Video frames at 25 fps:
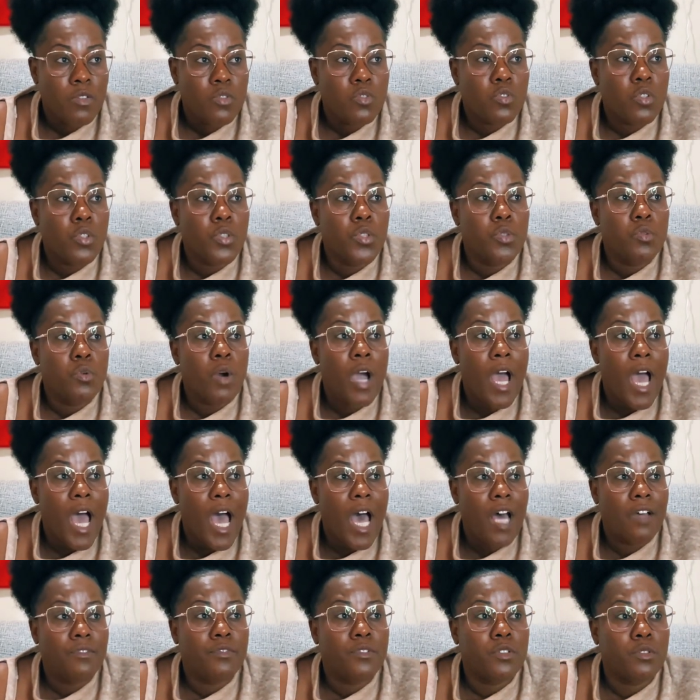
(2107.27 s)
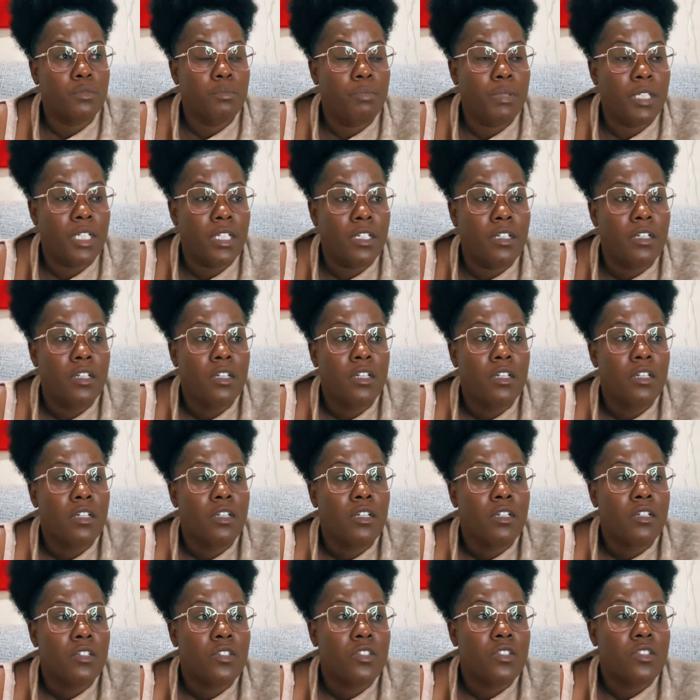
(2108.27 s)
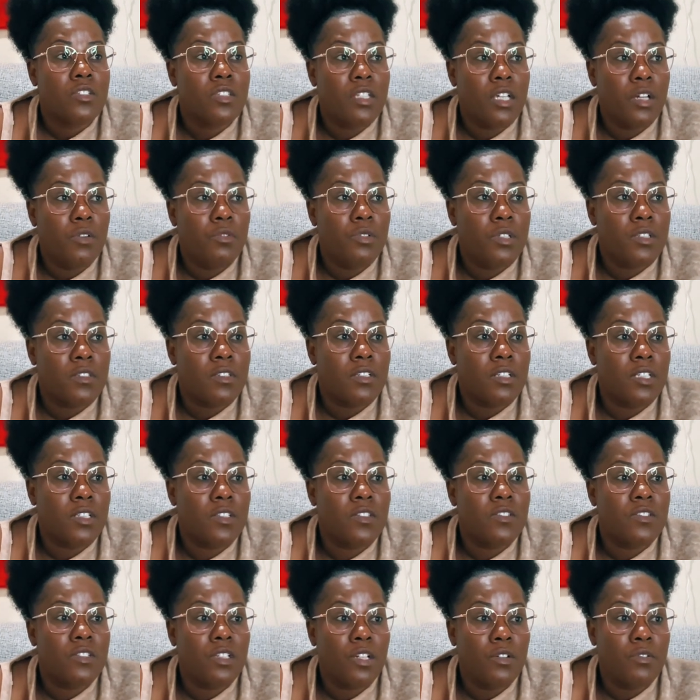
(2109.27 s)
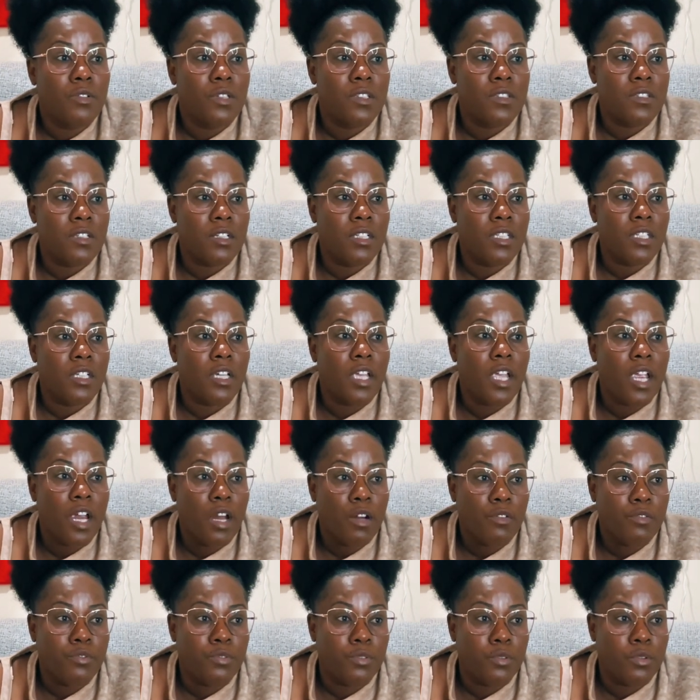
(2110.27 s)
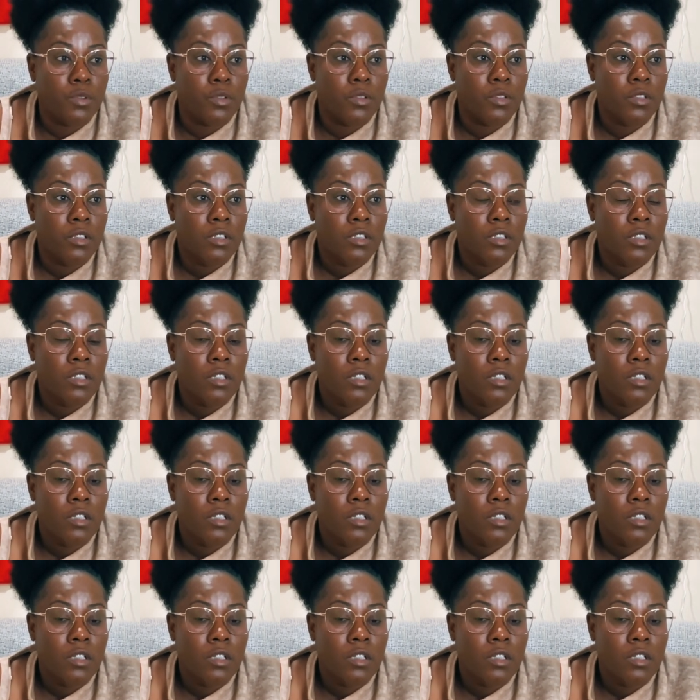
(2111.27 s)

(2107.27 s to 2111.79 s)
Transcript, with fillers: So you have to be seriously, seriously careful